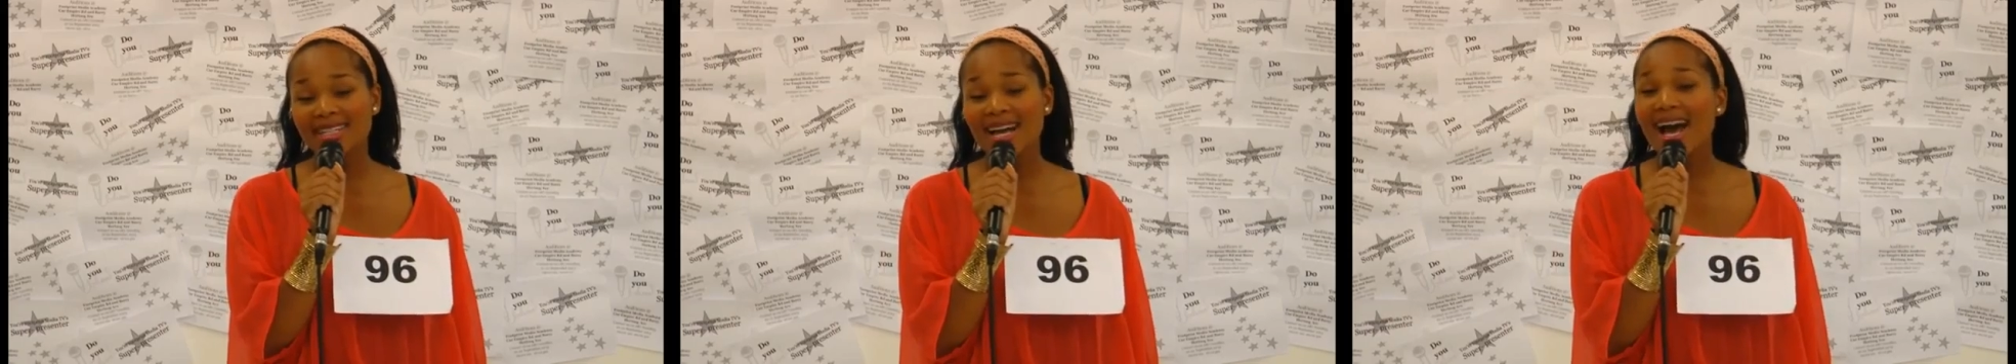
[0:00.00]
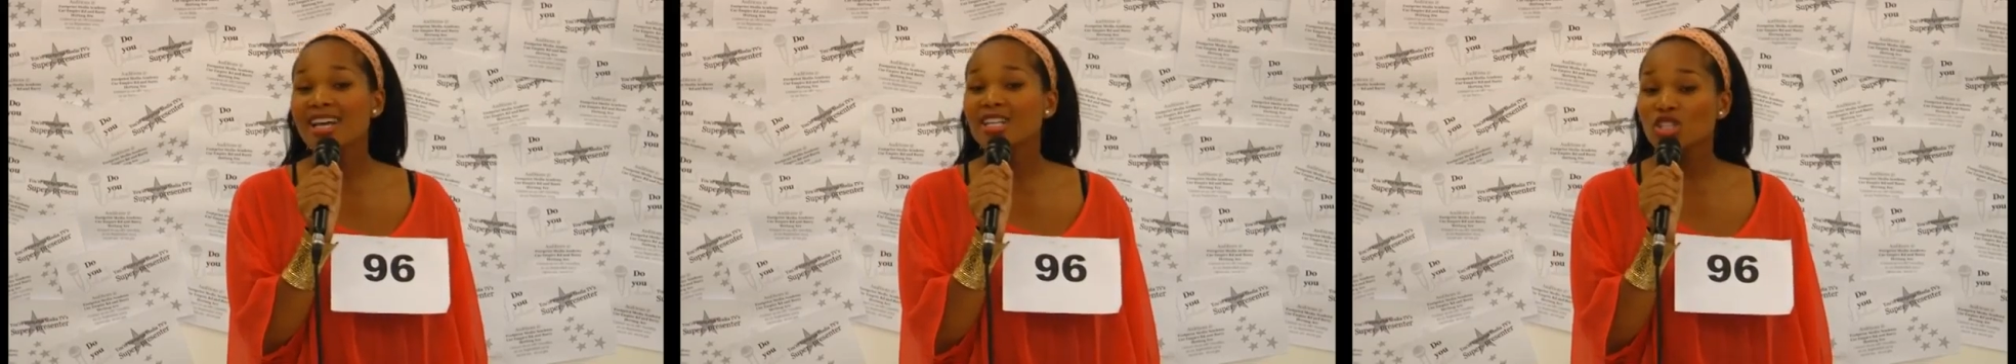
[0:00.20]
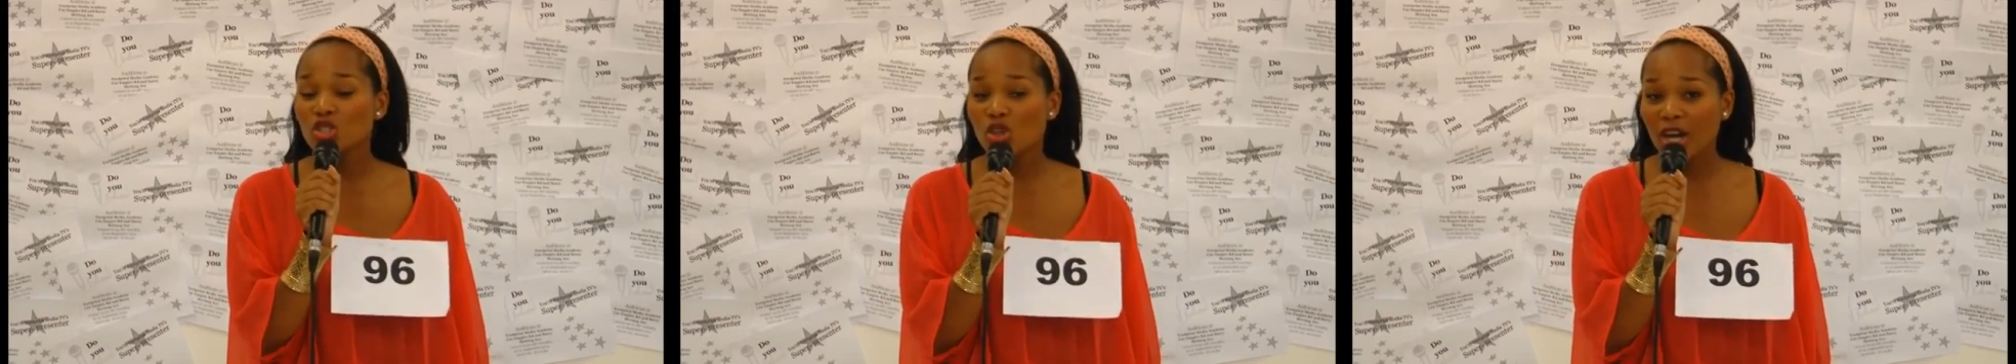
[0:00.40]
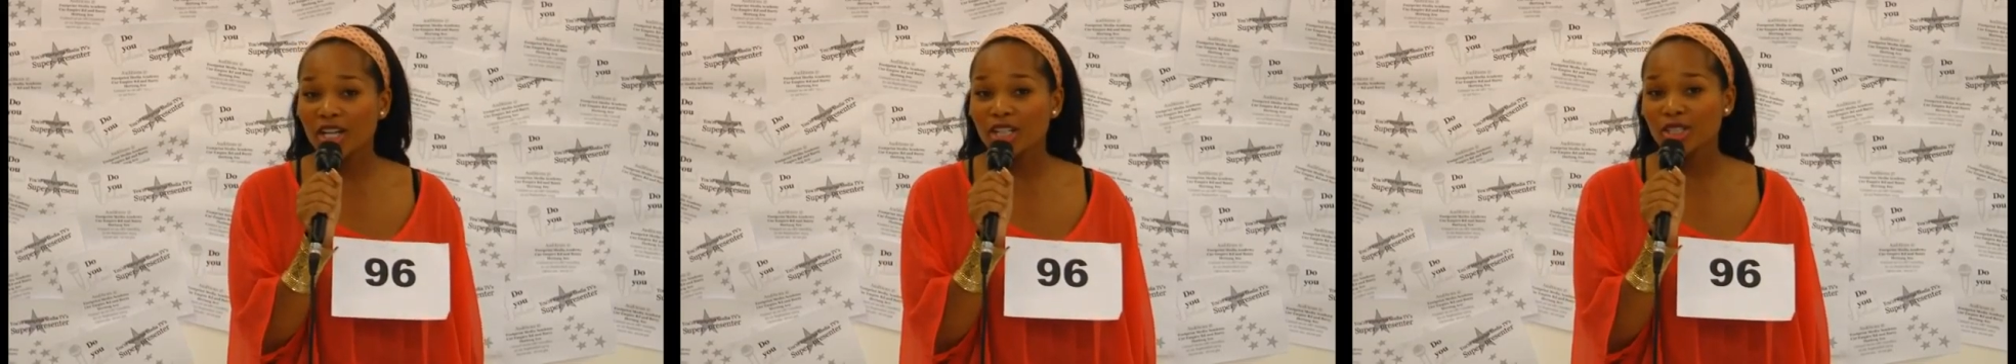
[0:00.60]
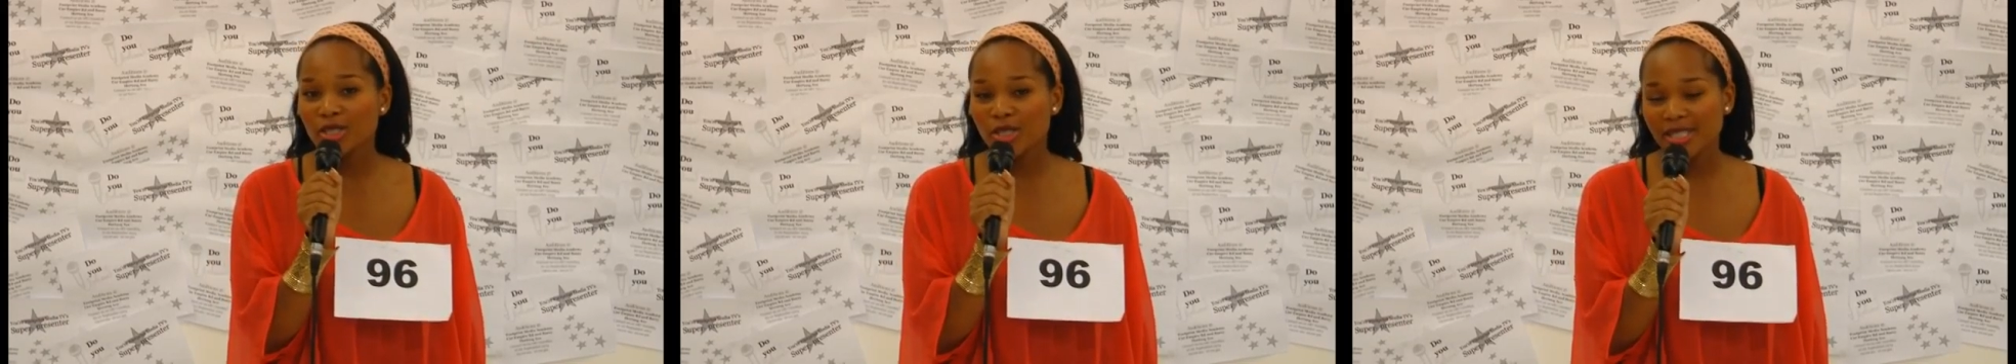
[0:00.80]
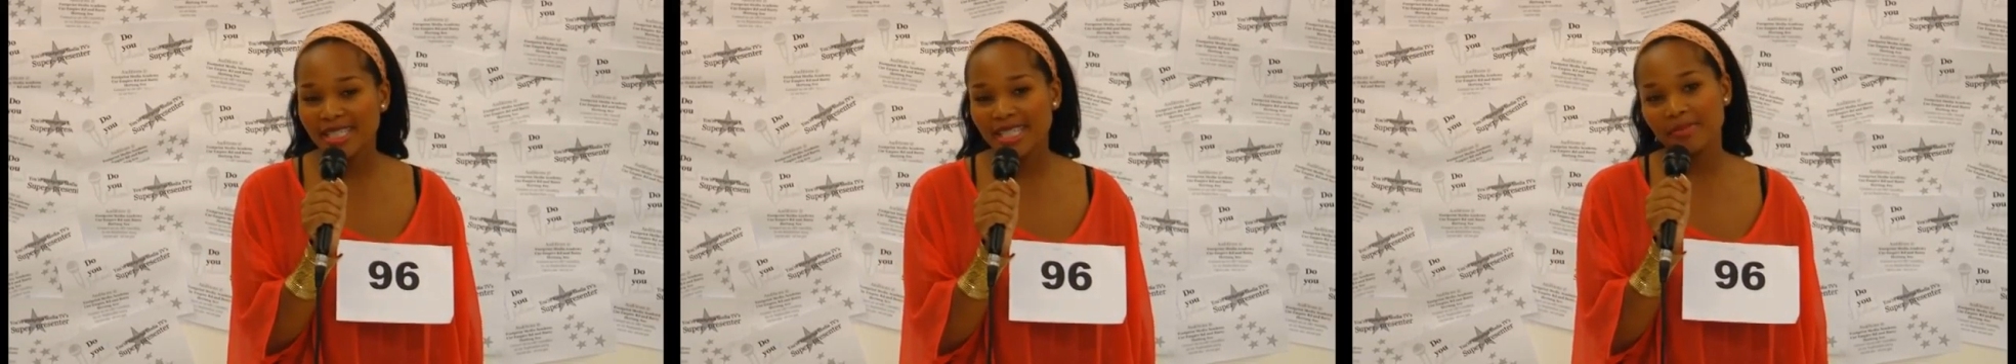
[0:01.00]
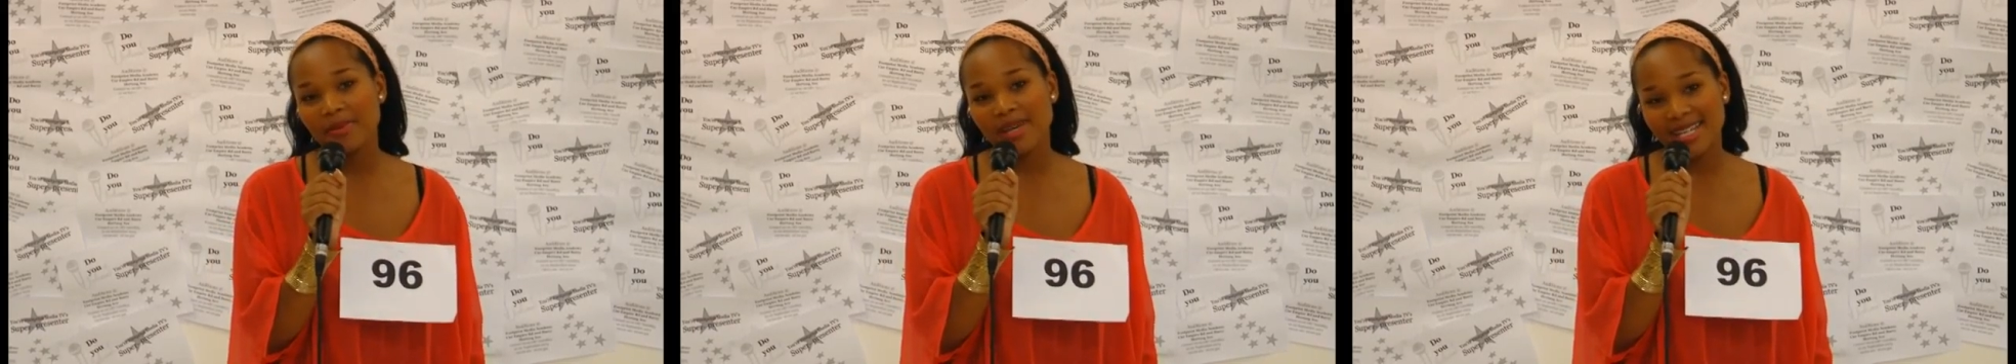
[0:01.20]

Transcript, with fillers: I struggle to sleep